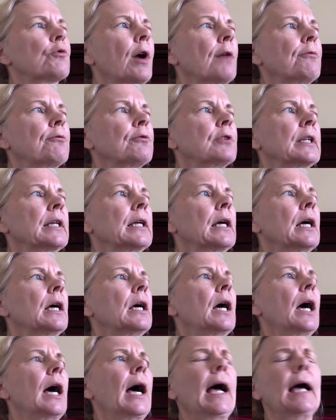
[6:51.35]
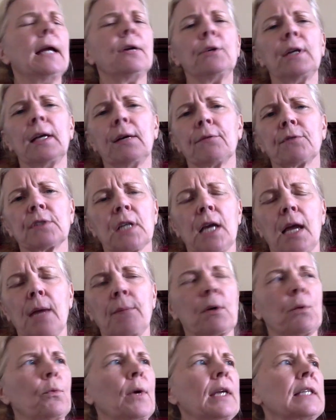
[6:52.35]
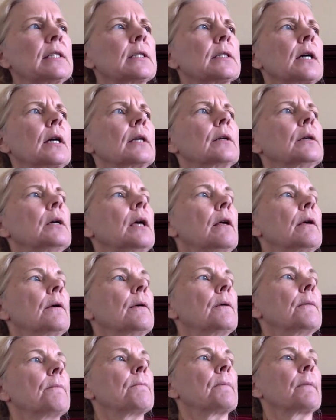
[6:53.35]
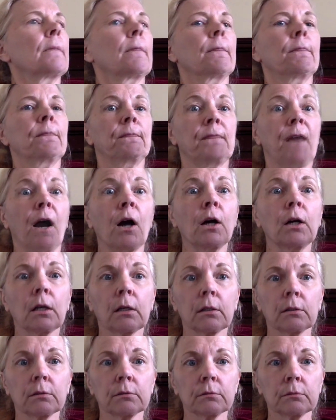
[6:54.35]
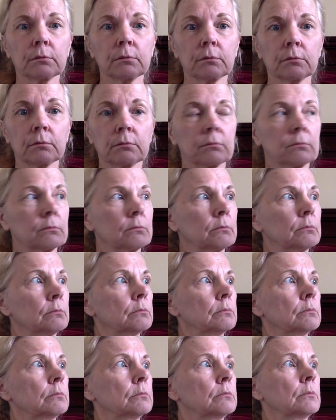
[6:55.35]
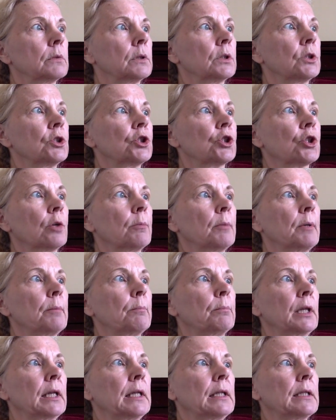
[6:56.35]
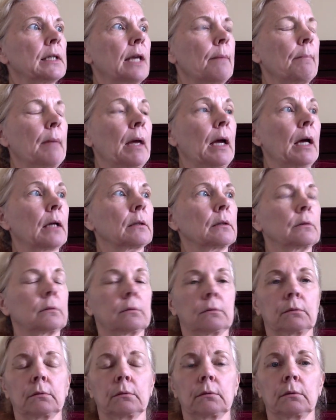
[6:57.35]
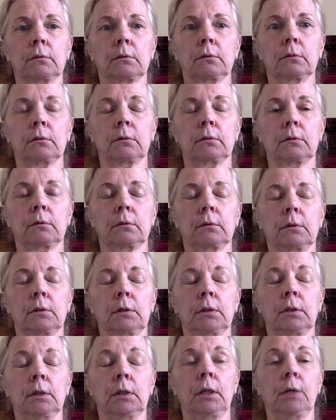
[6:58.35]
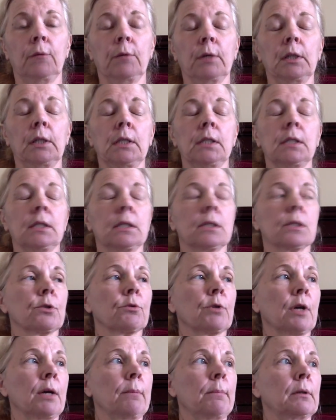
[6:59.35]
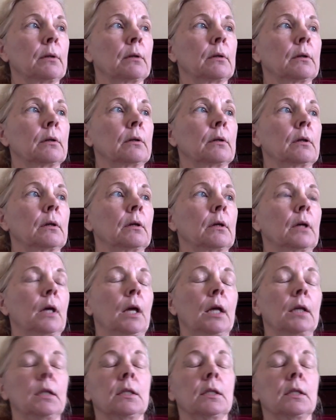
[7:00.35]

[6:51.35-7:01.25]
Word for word: roughly. I don't have time to waste on thunk. The German blinked at Matt. He released his grip and